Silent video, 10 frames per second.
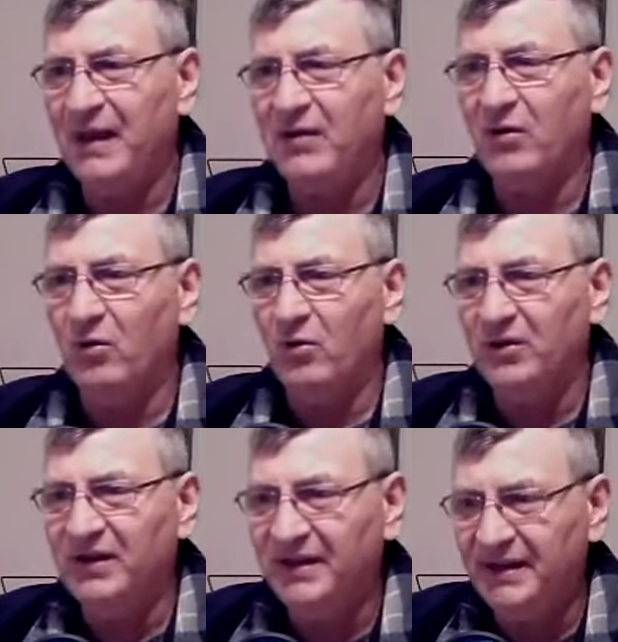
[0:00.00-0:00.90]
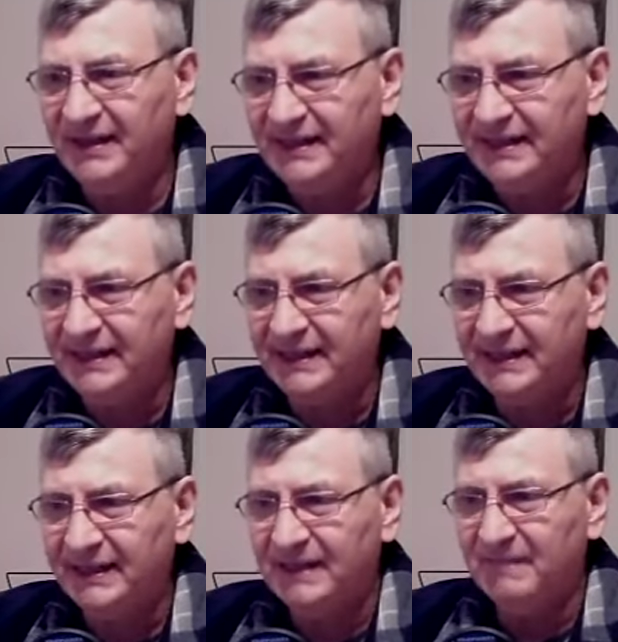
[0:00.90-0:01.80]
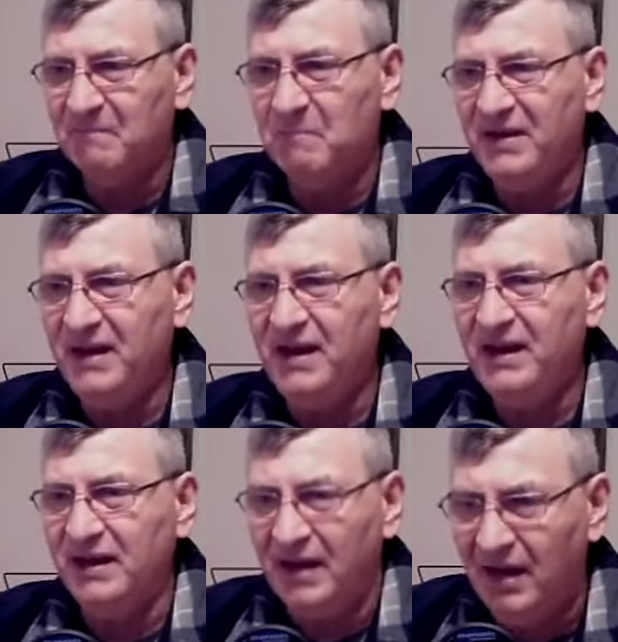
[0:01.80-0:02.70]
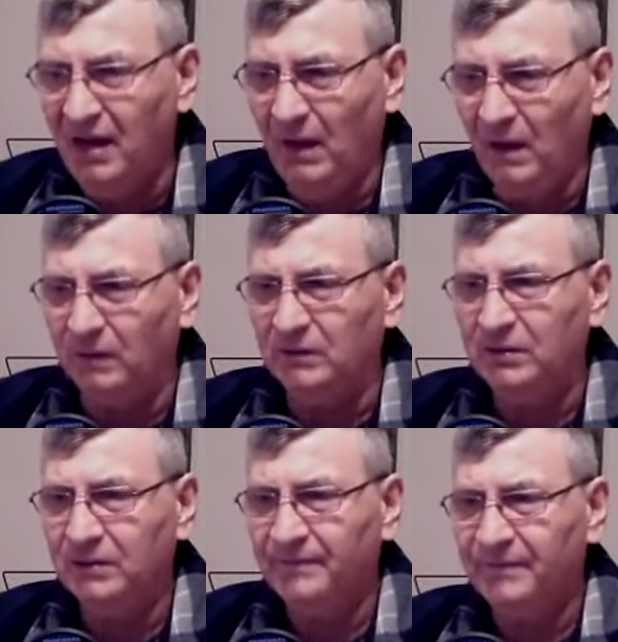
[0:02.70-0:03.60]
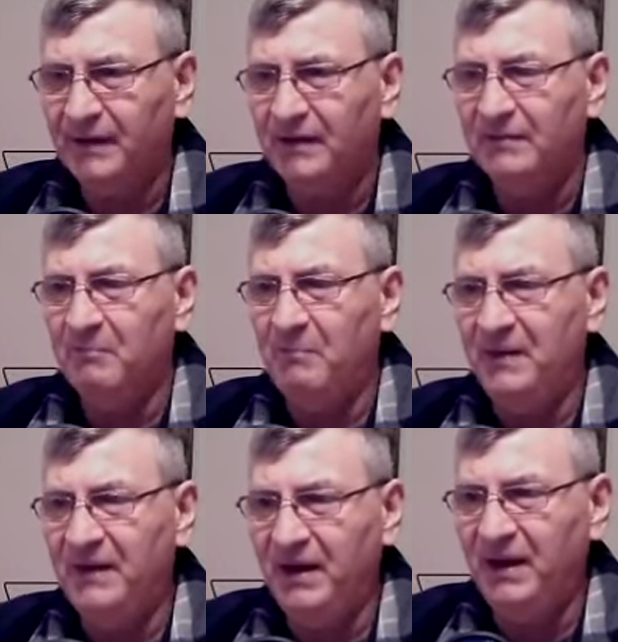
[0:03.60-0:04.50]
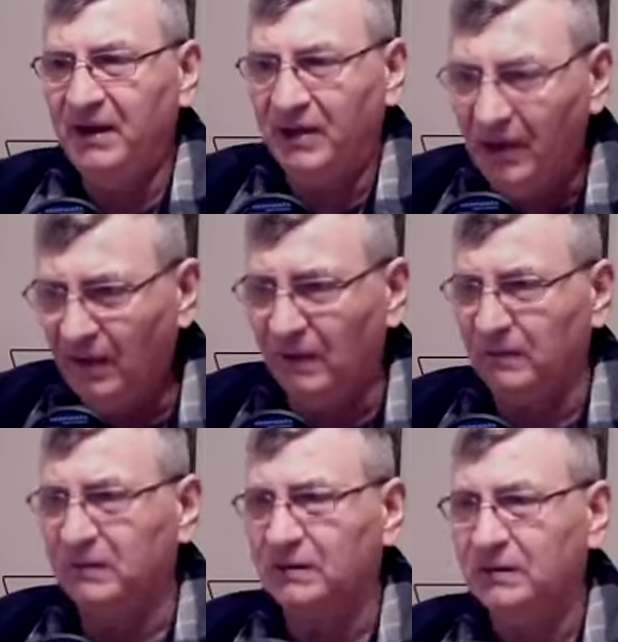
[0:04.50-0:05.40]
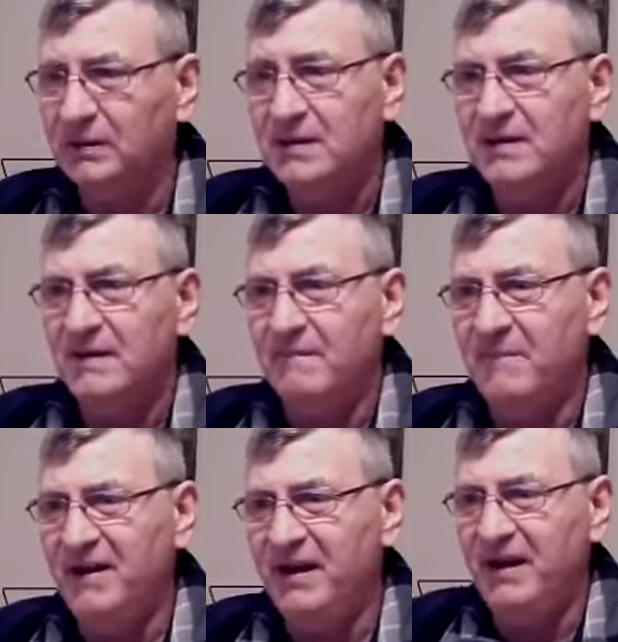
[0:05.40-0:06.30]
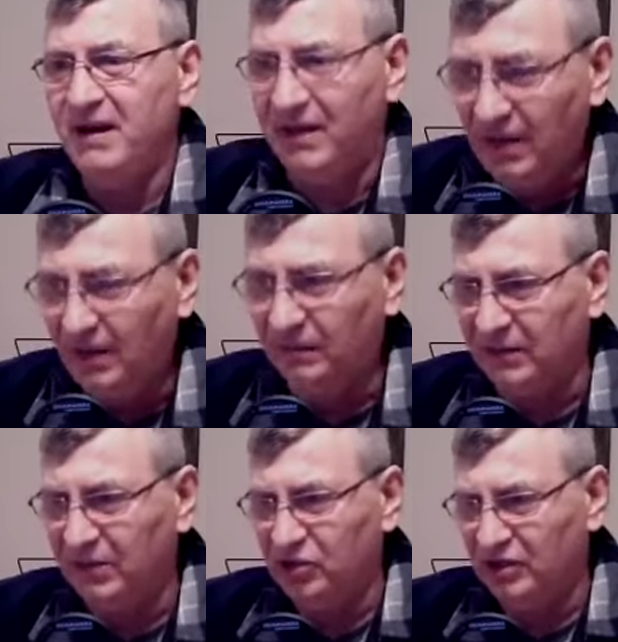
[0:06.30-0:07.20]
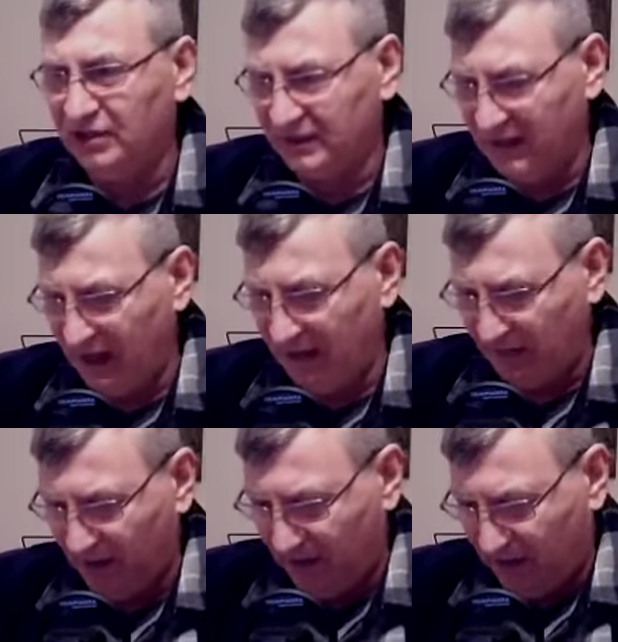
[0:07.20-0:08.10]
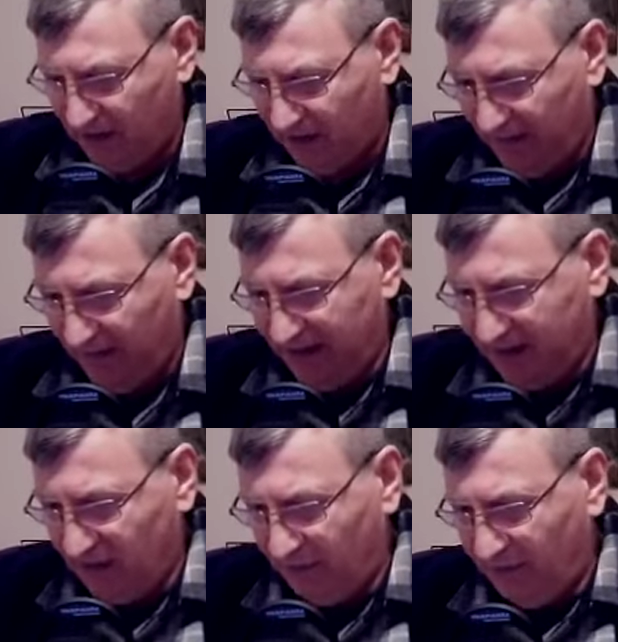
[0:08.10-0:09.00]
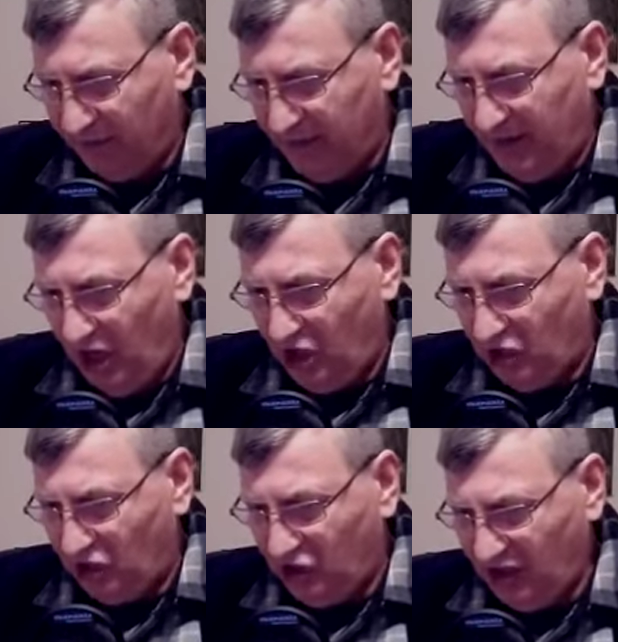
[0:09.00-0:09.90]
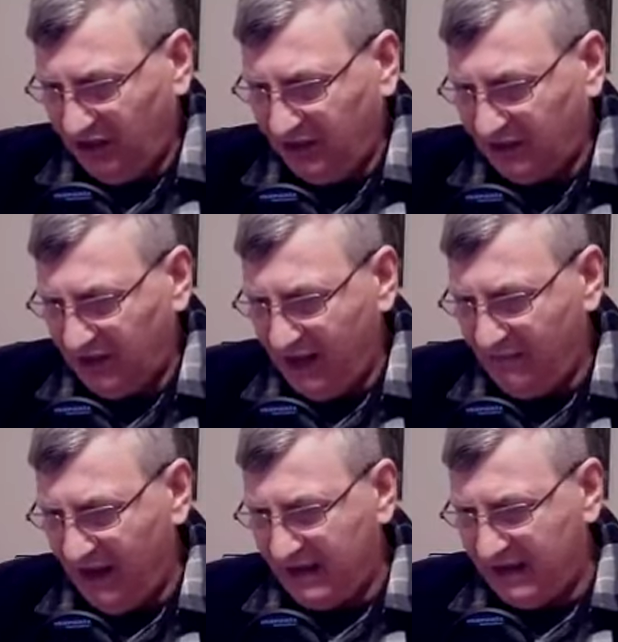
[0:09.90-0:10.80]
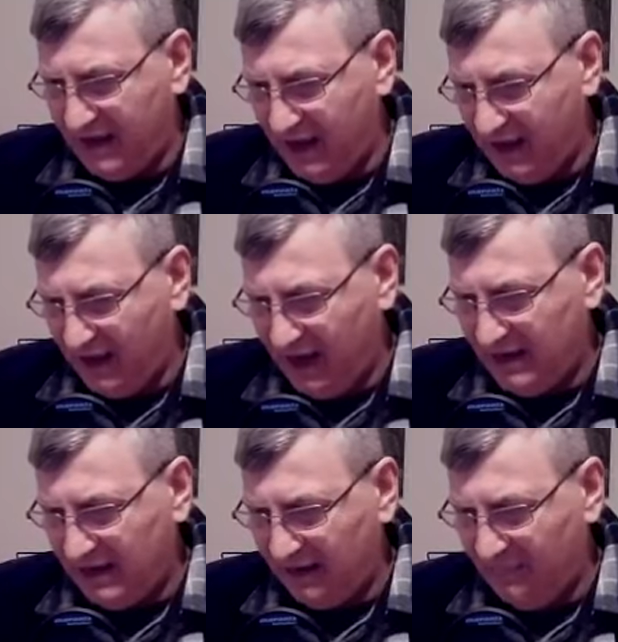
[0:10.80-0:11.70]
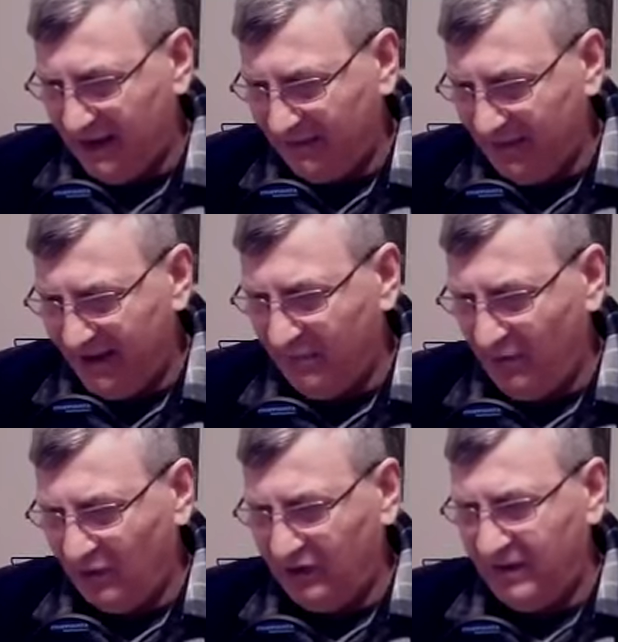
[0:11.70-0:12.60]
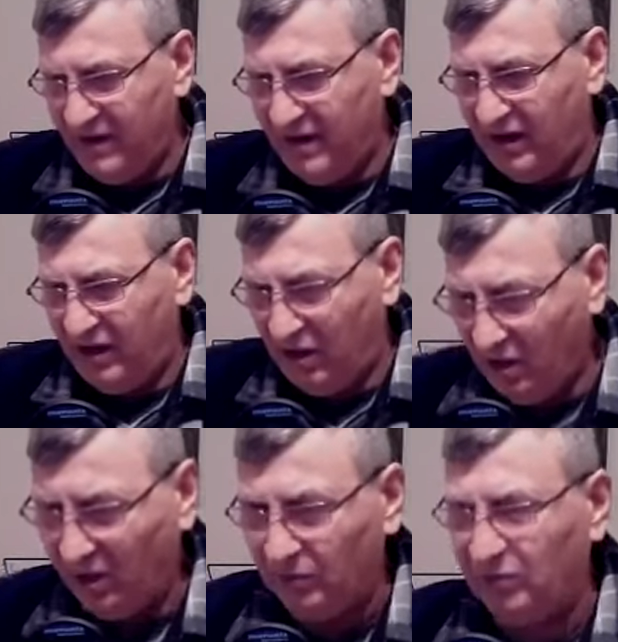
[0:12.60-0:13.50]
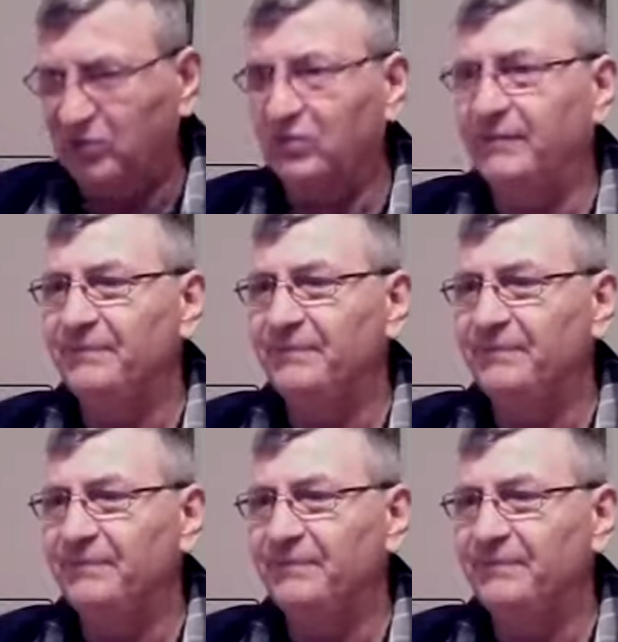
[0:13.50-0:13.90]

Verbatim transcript: my organs, be healed, be healed, be healed in Jesus' name. Command your body. In Jesus' name, I can, I command my body be healed.